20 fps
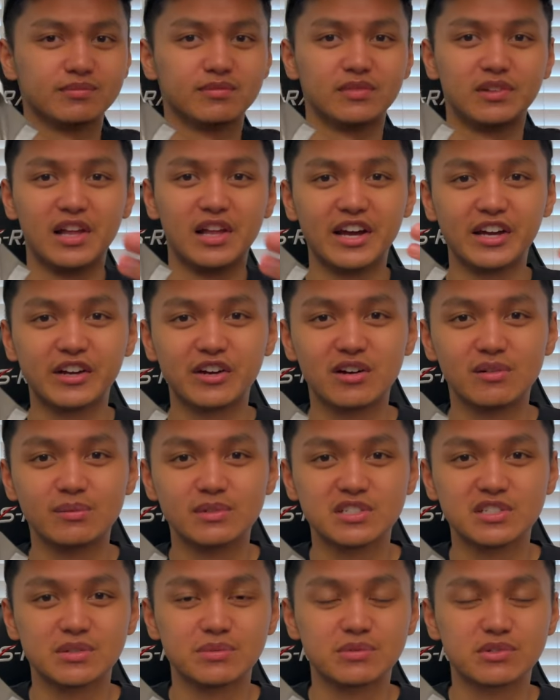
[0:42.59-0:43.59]
Like,
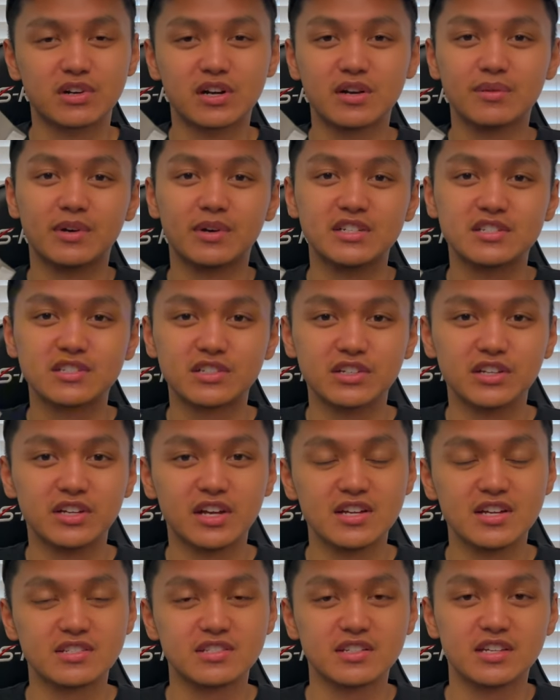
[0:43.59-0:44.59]
comment, subscribe. I saw you
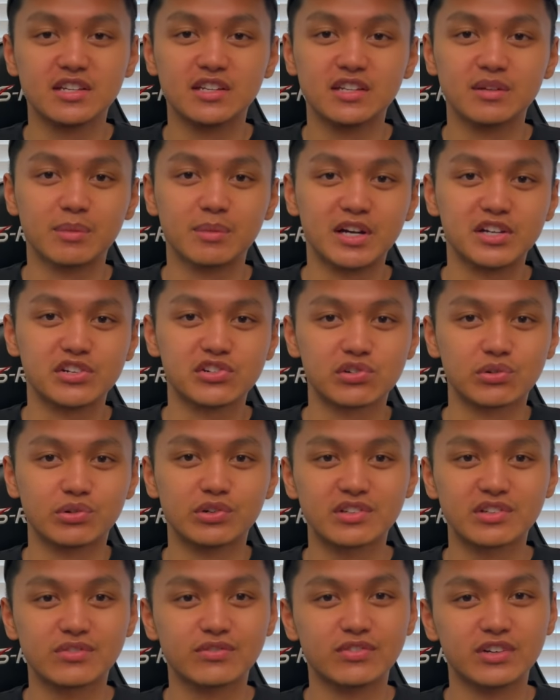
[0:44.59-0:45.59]
guys eating my
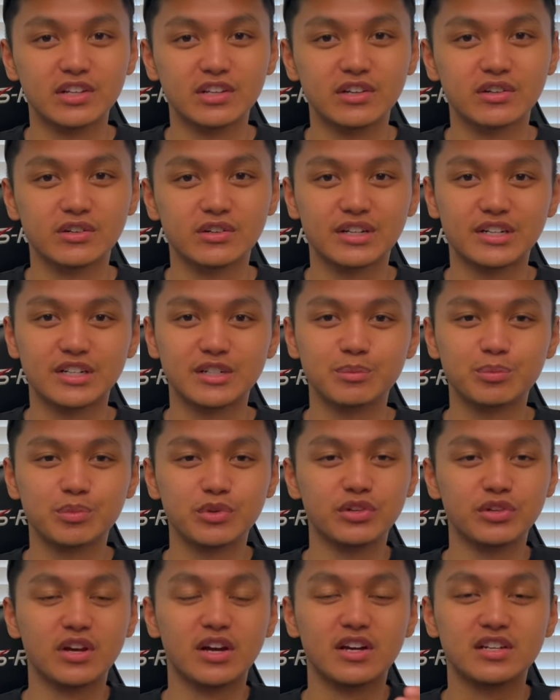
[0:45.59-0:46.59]
shorts video up.
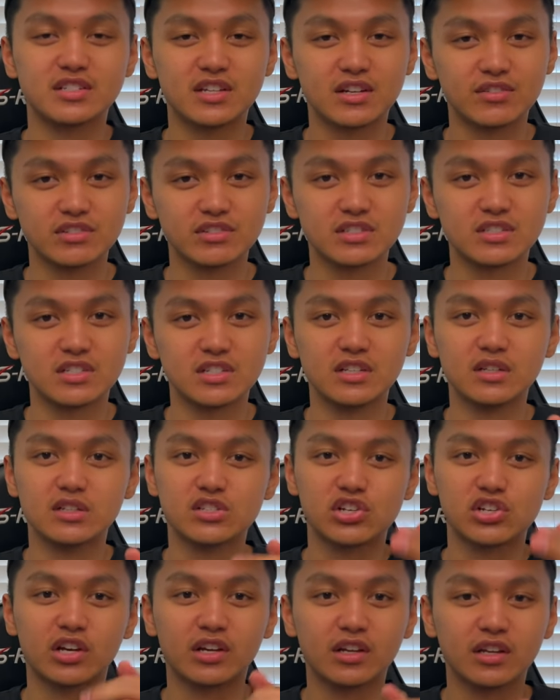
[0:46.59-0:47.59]
You guys haven't seen it,
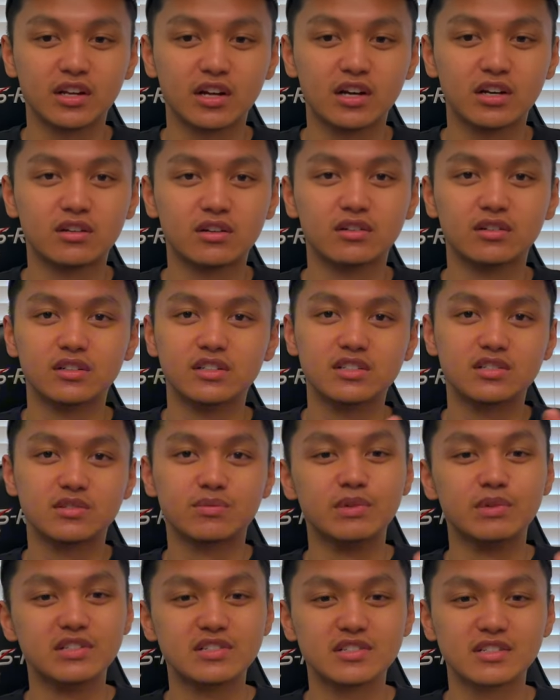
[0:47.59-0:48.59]
check it out. It's
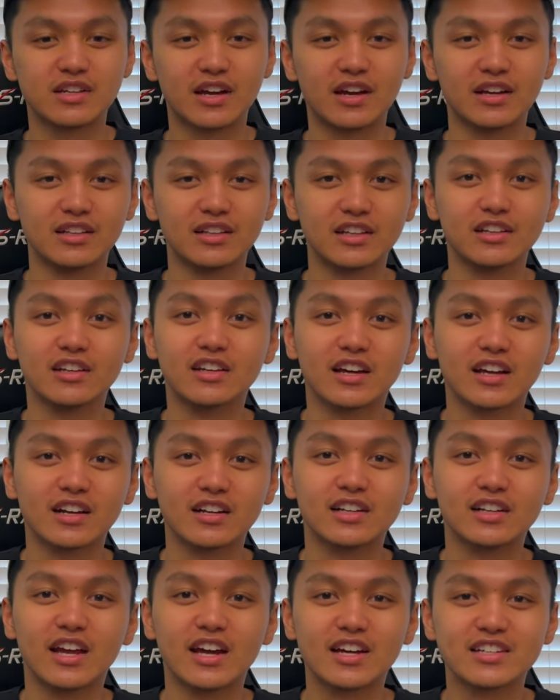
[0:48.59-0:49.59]
me styling it at
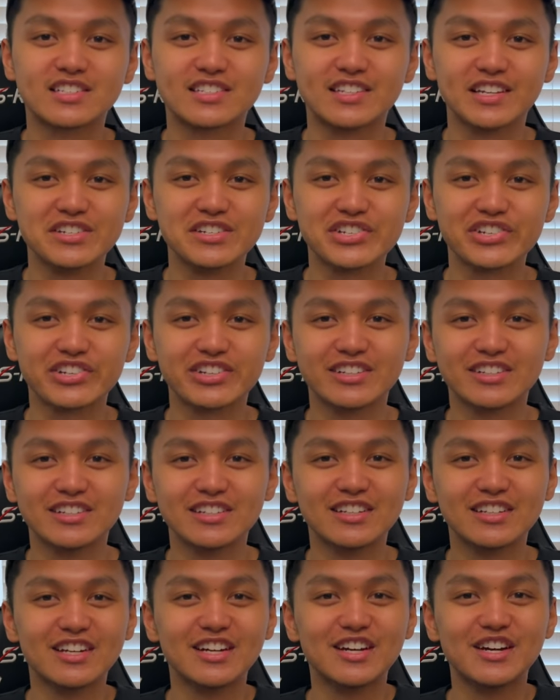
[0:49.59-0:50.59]
a gas
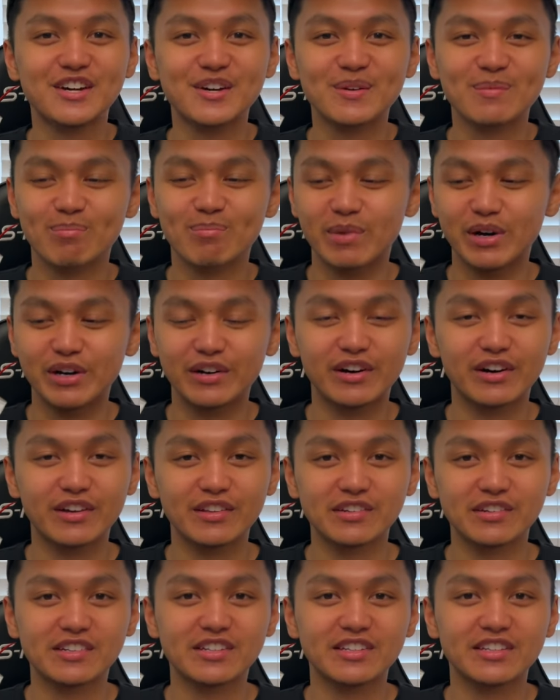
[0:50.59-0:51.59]
station. But
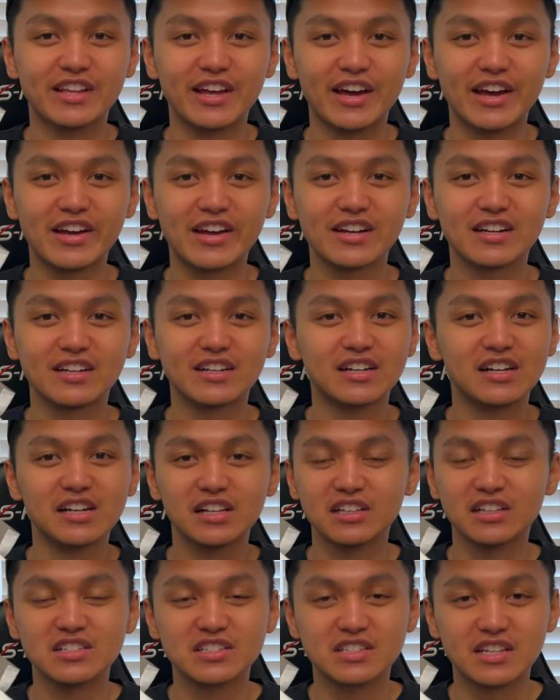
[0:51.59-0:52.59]
other than that,
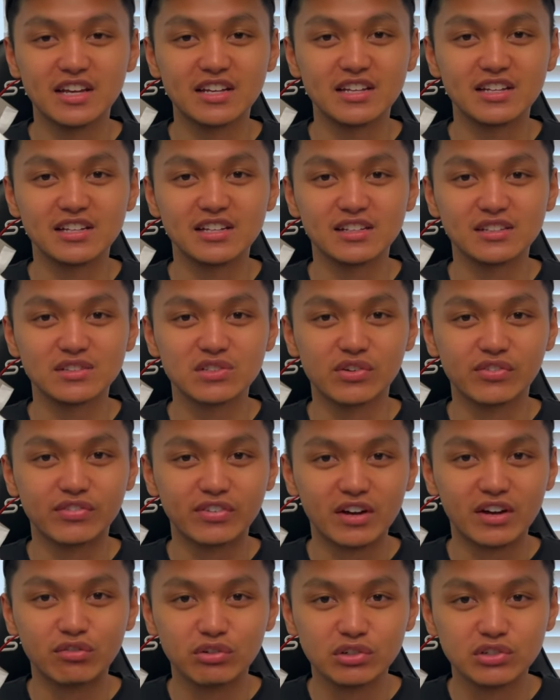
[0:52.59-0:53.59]
let's get to
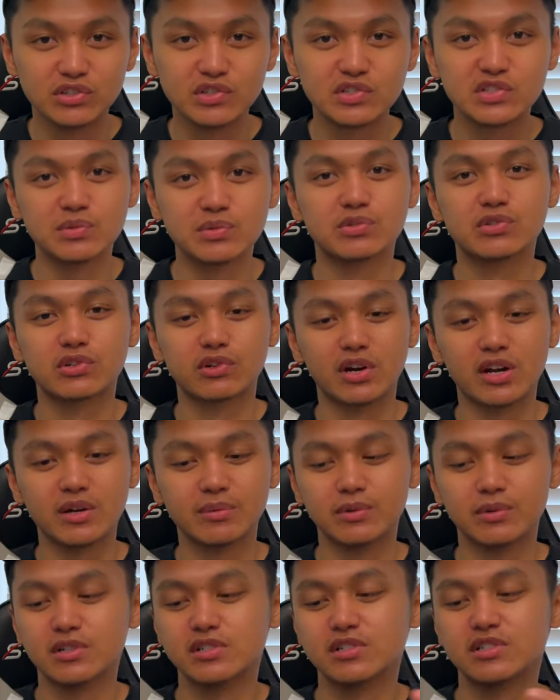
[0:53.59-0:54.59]
500
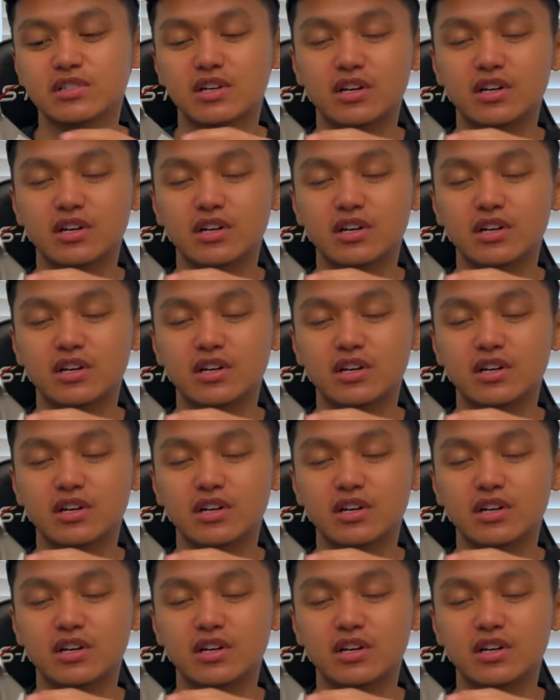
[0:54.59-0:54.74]
subscribers.